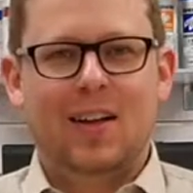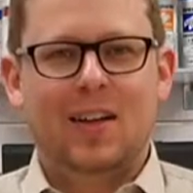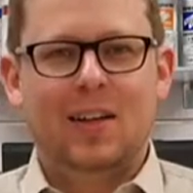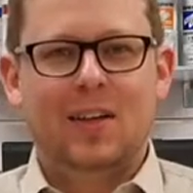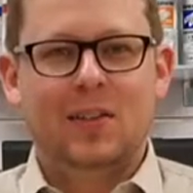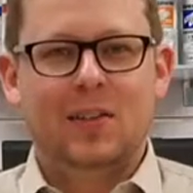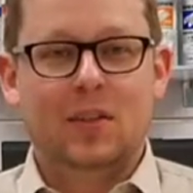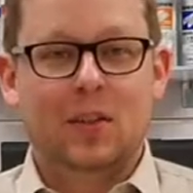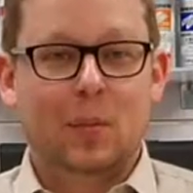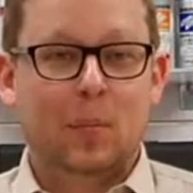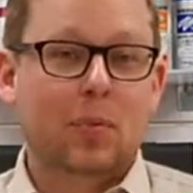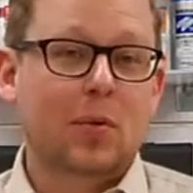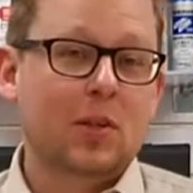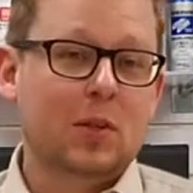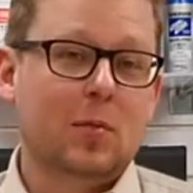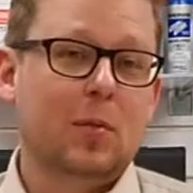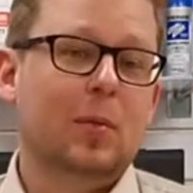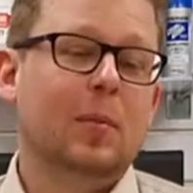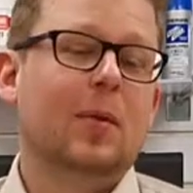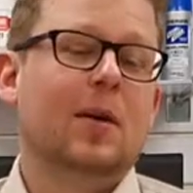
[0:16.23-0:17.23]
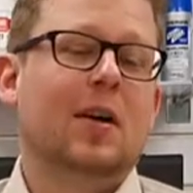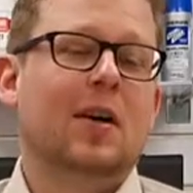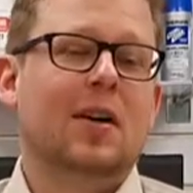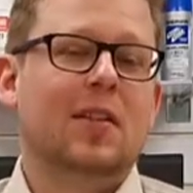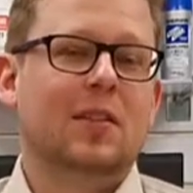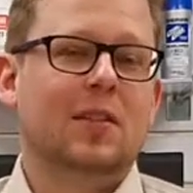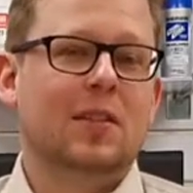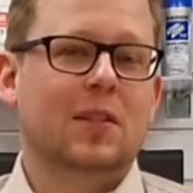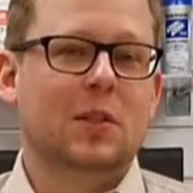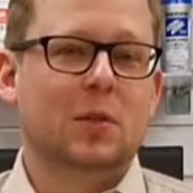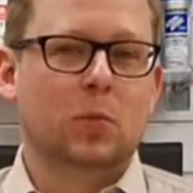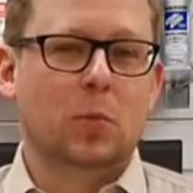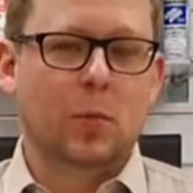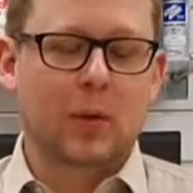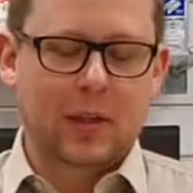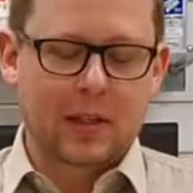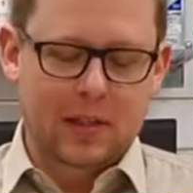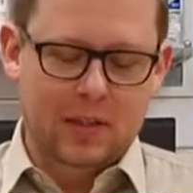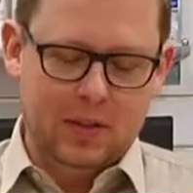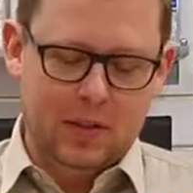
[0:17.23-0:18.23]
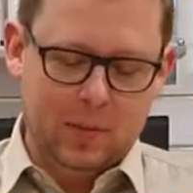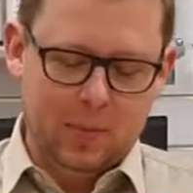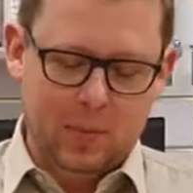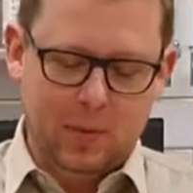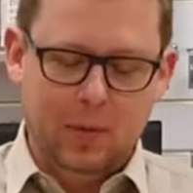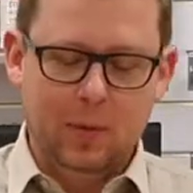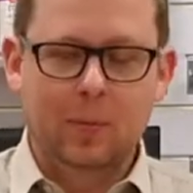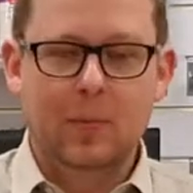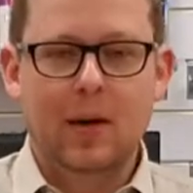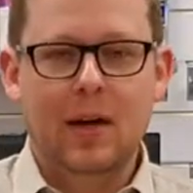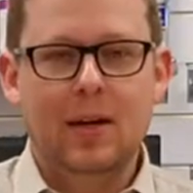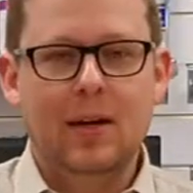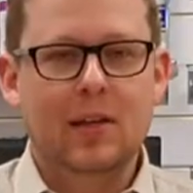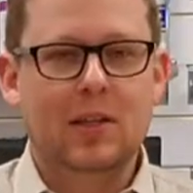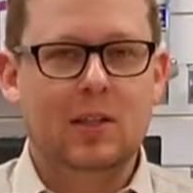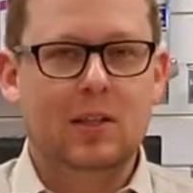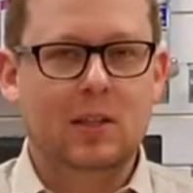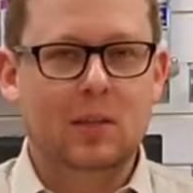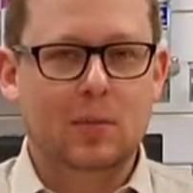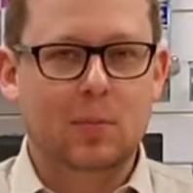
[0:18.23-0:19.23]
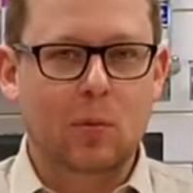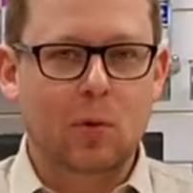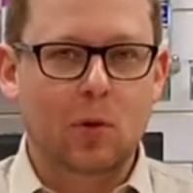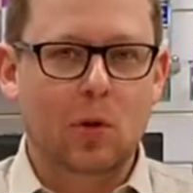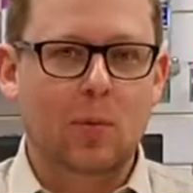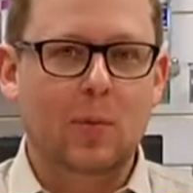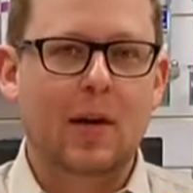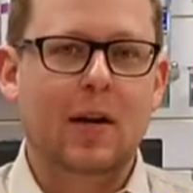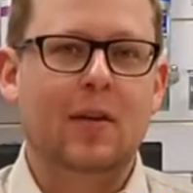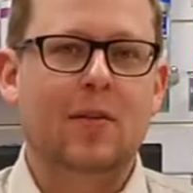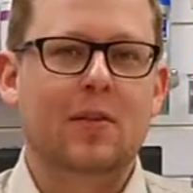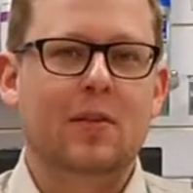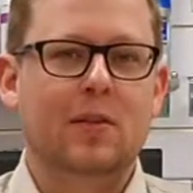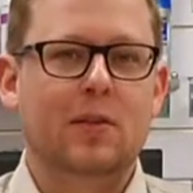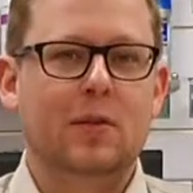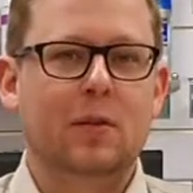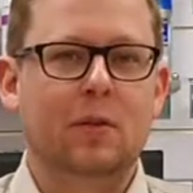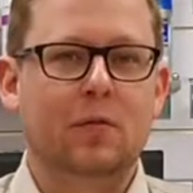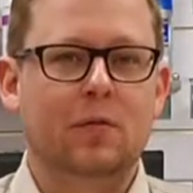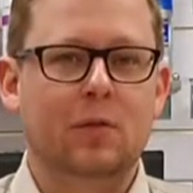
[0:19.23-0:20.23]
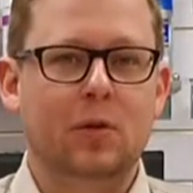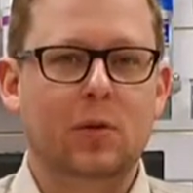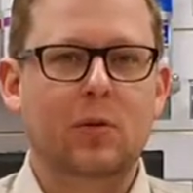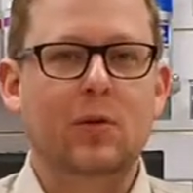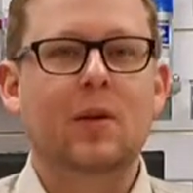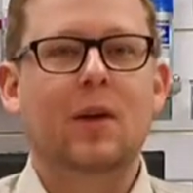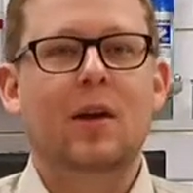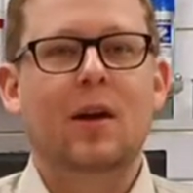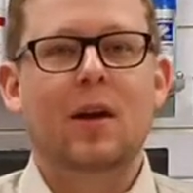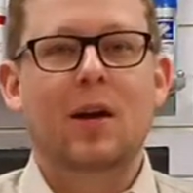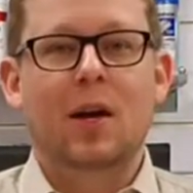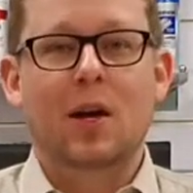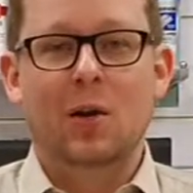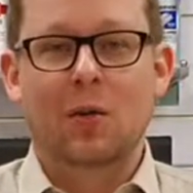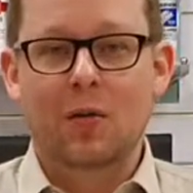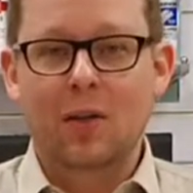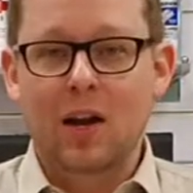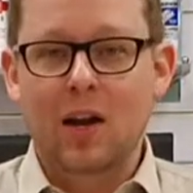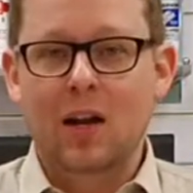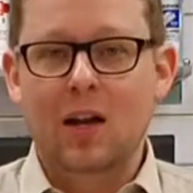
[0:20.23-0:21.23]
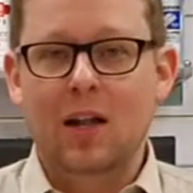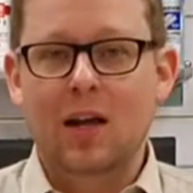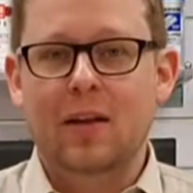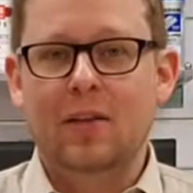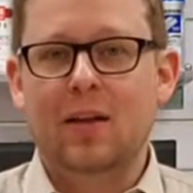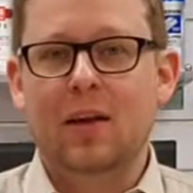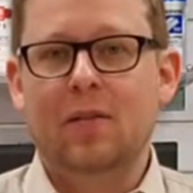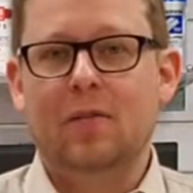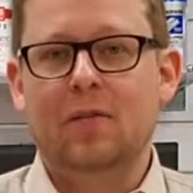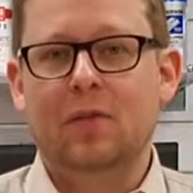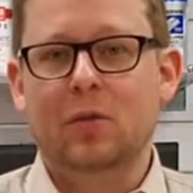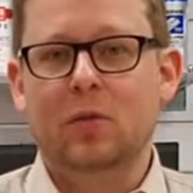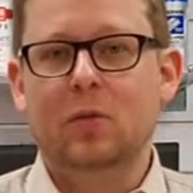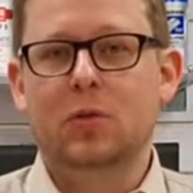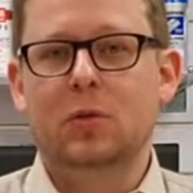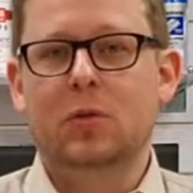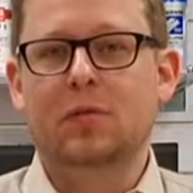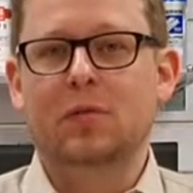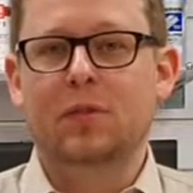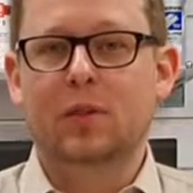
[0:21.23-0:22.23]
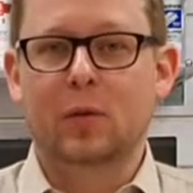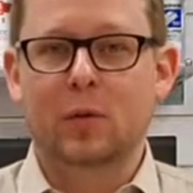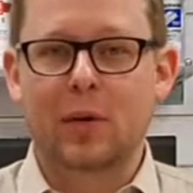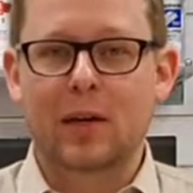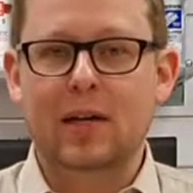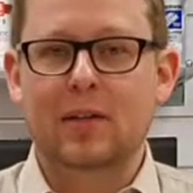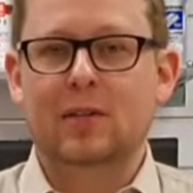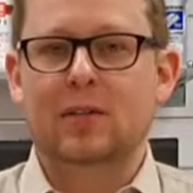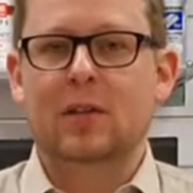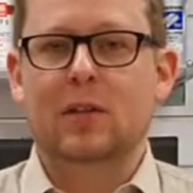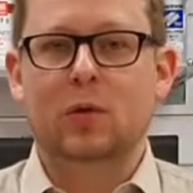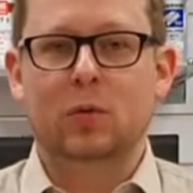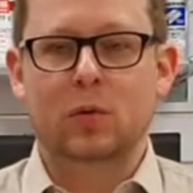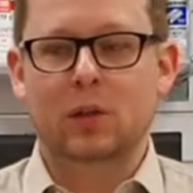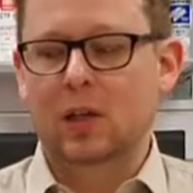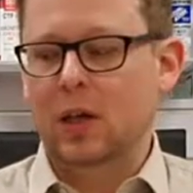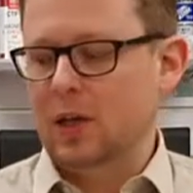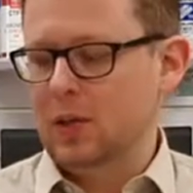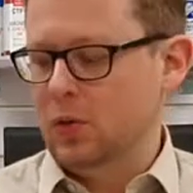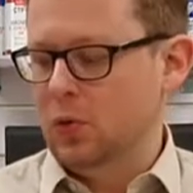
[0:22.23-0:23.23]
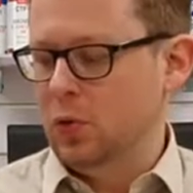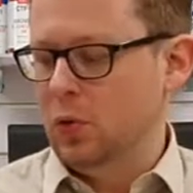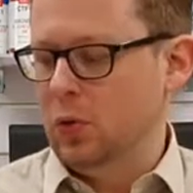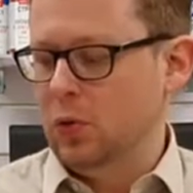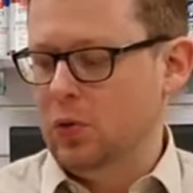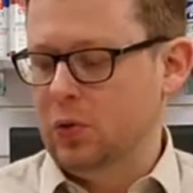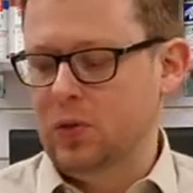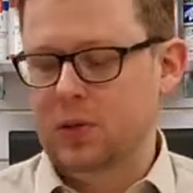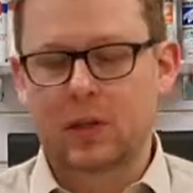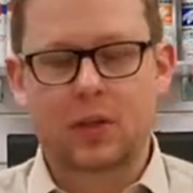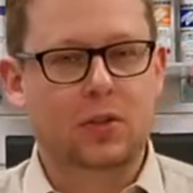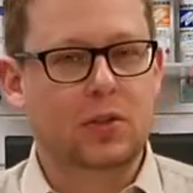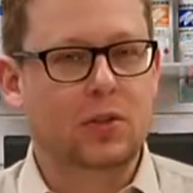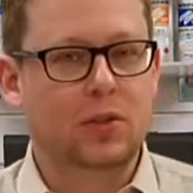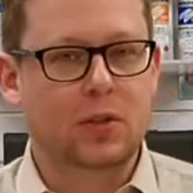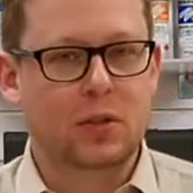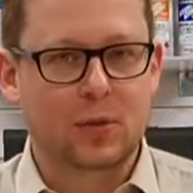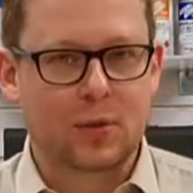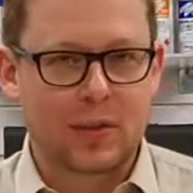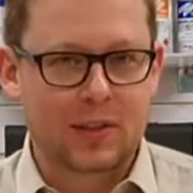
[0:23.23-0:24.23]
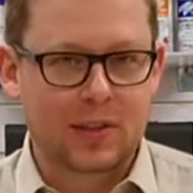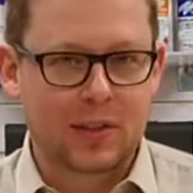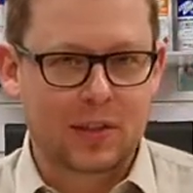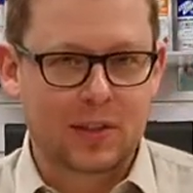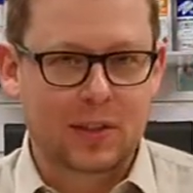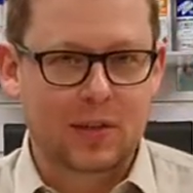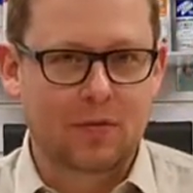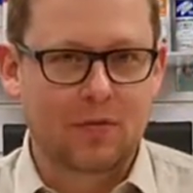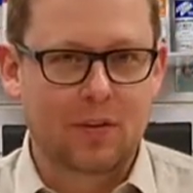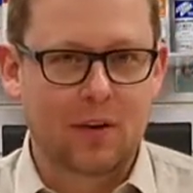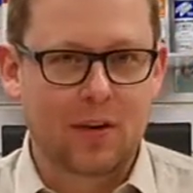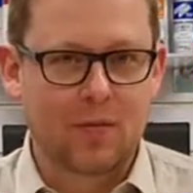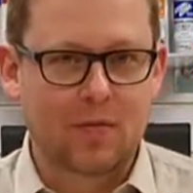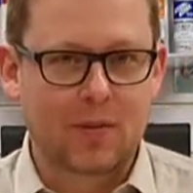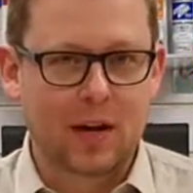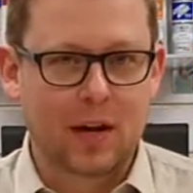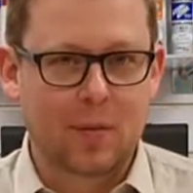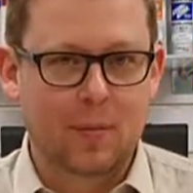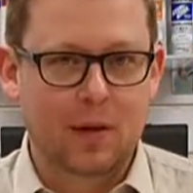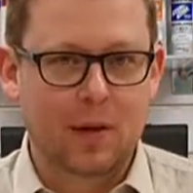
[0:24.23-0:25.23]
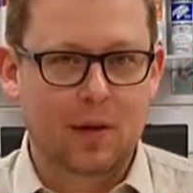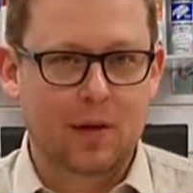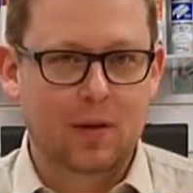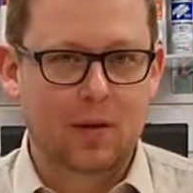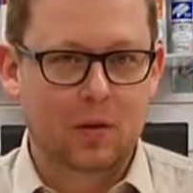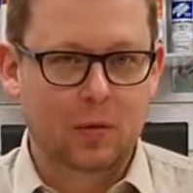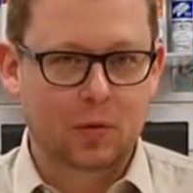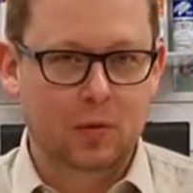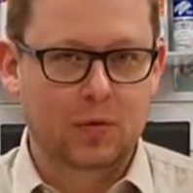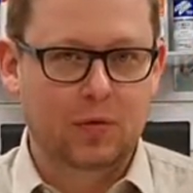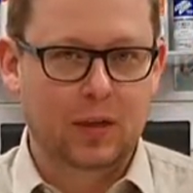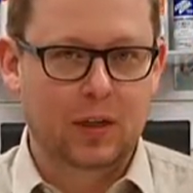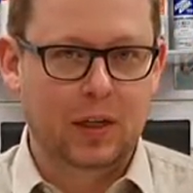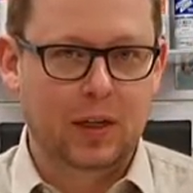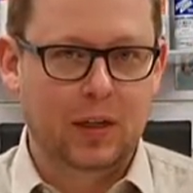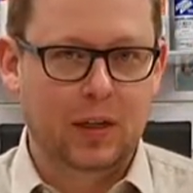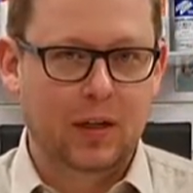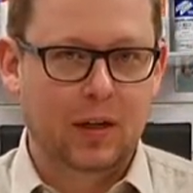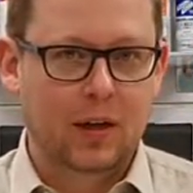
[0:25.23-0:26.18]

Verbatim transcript: So the principle behind this is really simple. By adding a small amount of this to your fluid, it'll then allow that fluid to fluoresce under a light source such as 365 nanometer ultraviolet.